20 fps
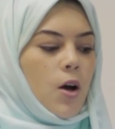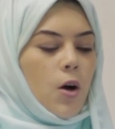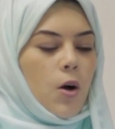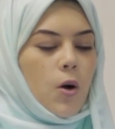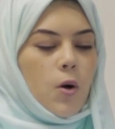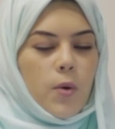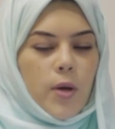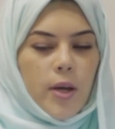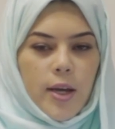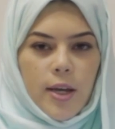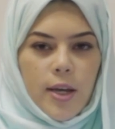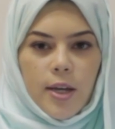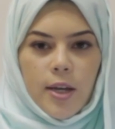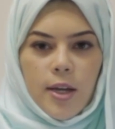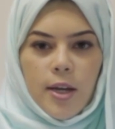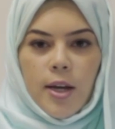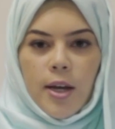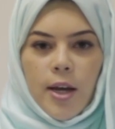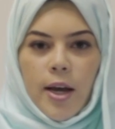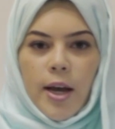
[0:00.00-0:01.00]
Okay,
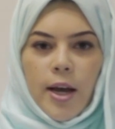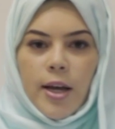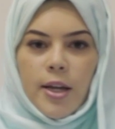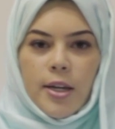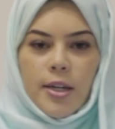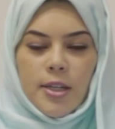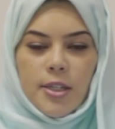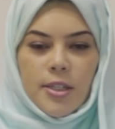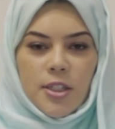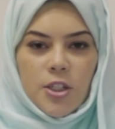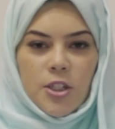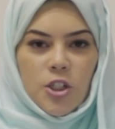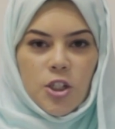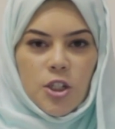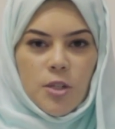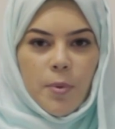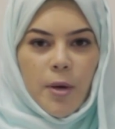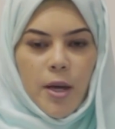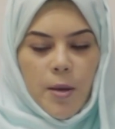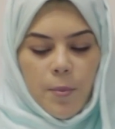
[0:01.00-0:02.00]
an
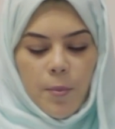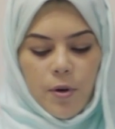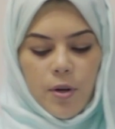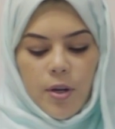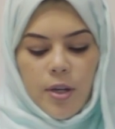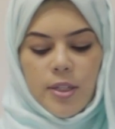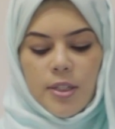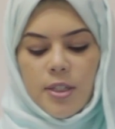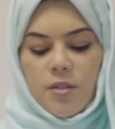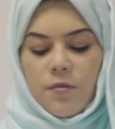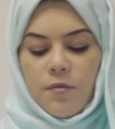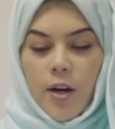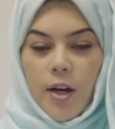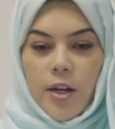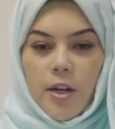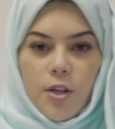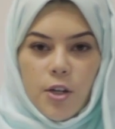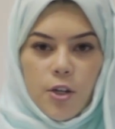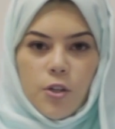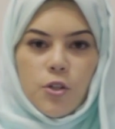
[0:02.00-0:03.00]
ECG paper is
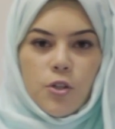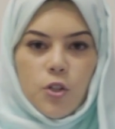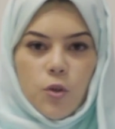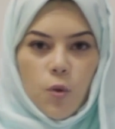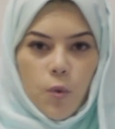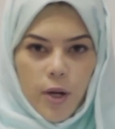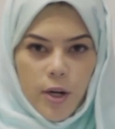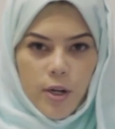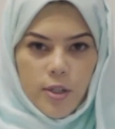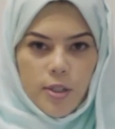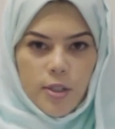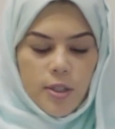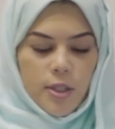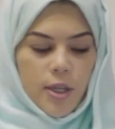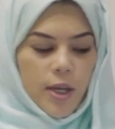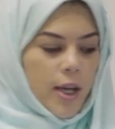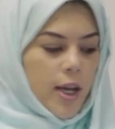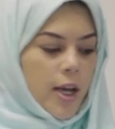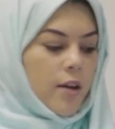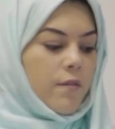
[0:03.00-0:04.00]
divided into squares.
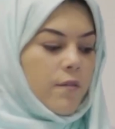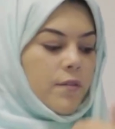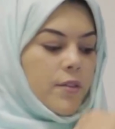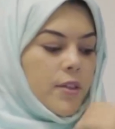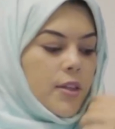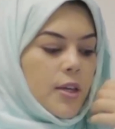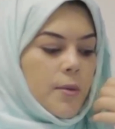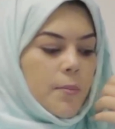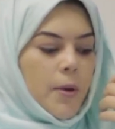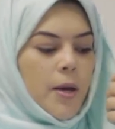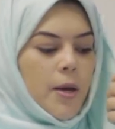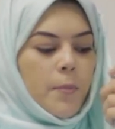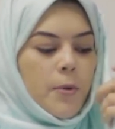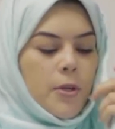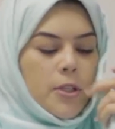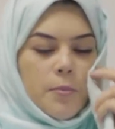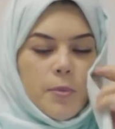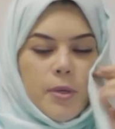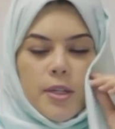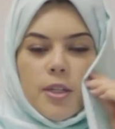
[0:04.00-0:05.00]
If the paper
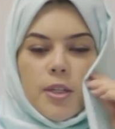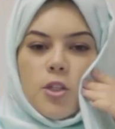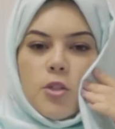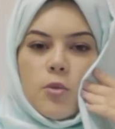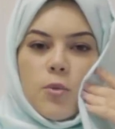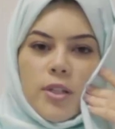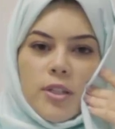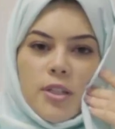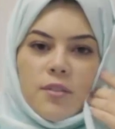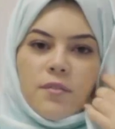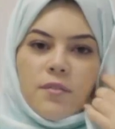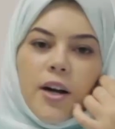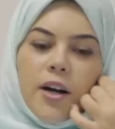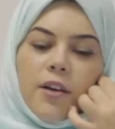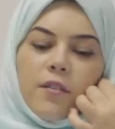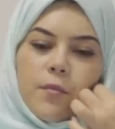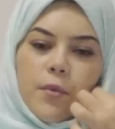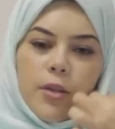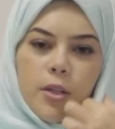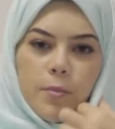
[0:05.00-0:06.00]
speed is
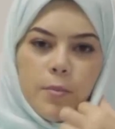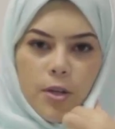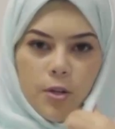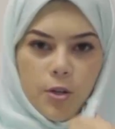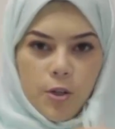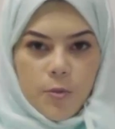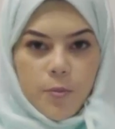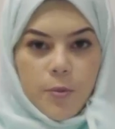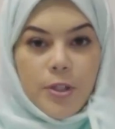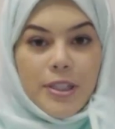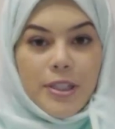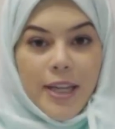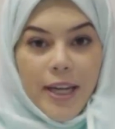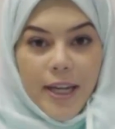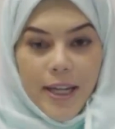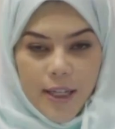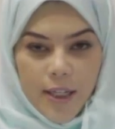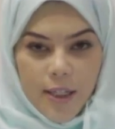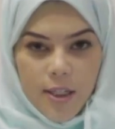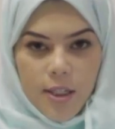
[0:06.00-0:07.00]
25 millimeters per
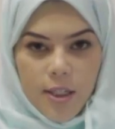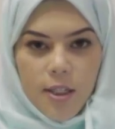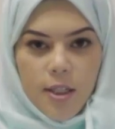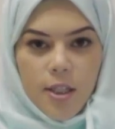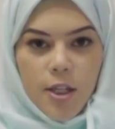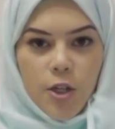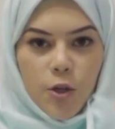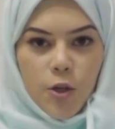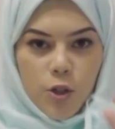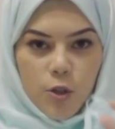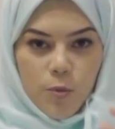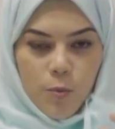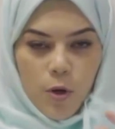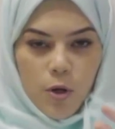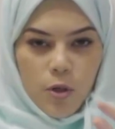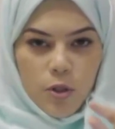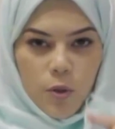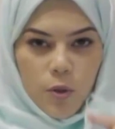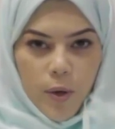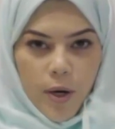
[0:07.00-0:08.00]
second, then your
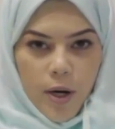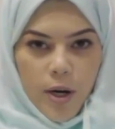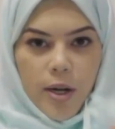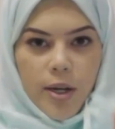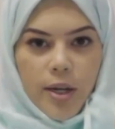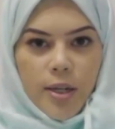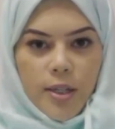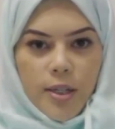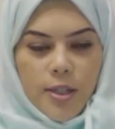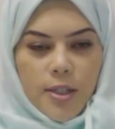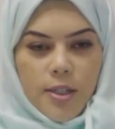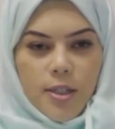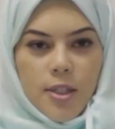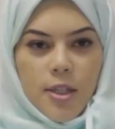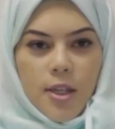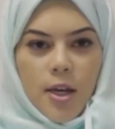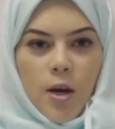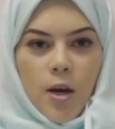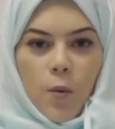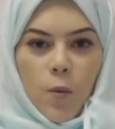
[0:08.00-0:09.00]
small square is
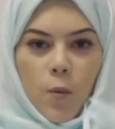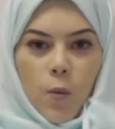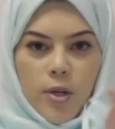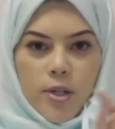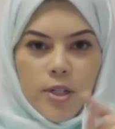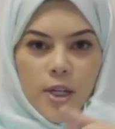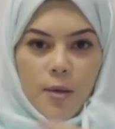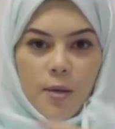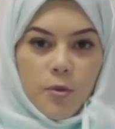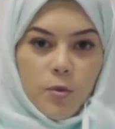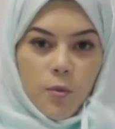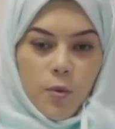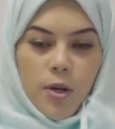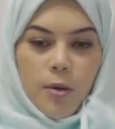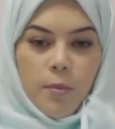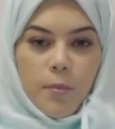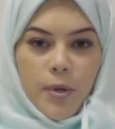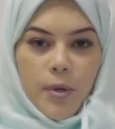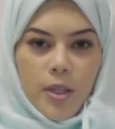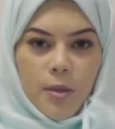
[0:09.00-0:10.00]
1 times
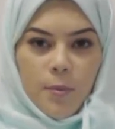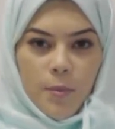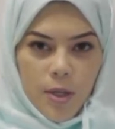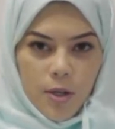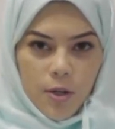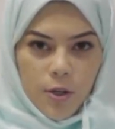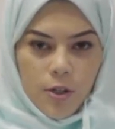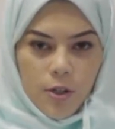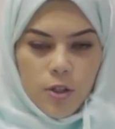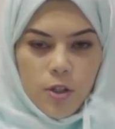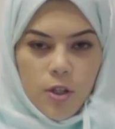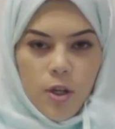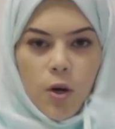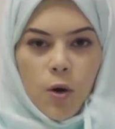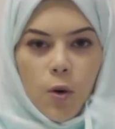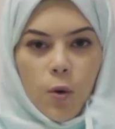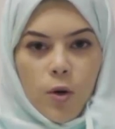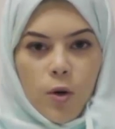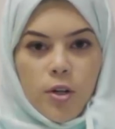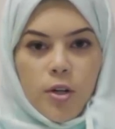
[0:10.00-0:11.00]
1 millimeters,
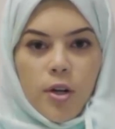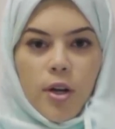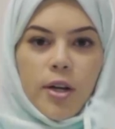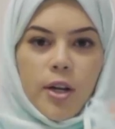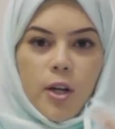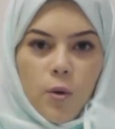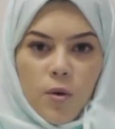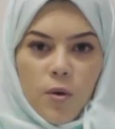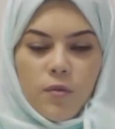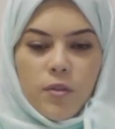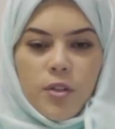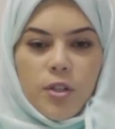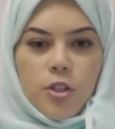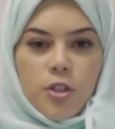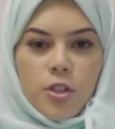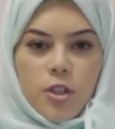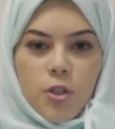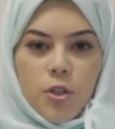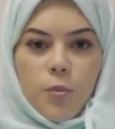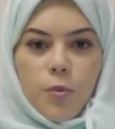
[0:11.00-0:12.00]
or an equivalent
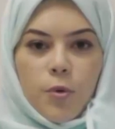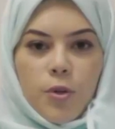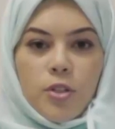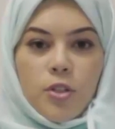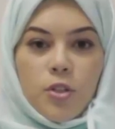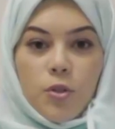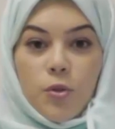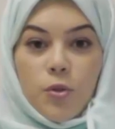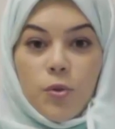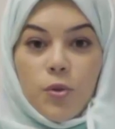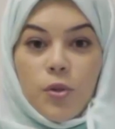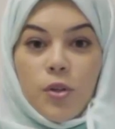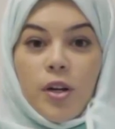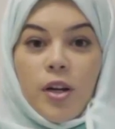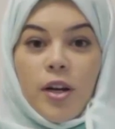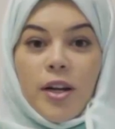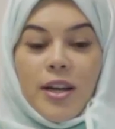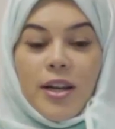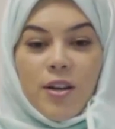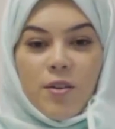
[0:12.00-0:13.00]
to
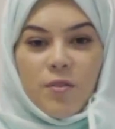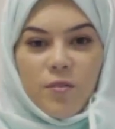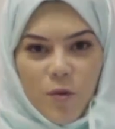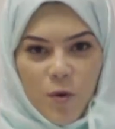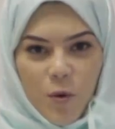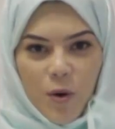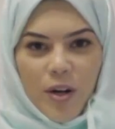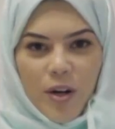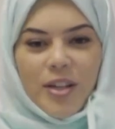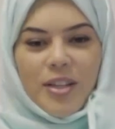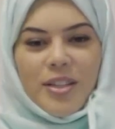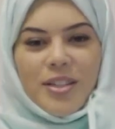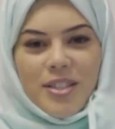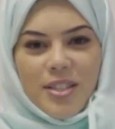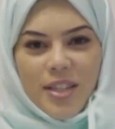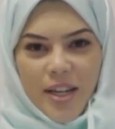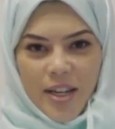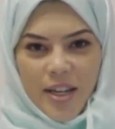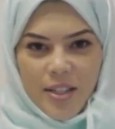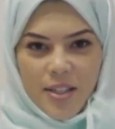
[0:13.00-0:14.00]
0.04
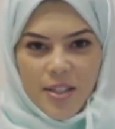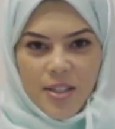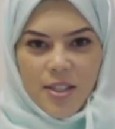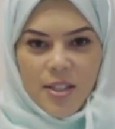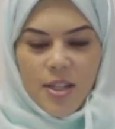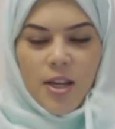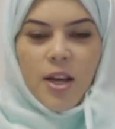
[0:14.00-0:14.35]
seconds.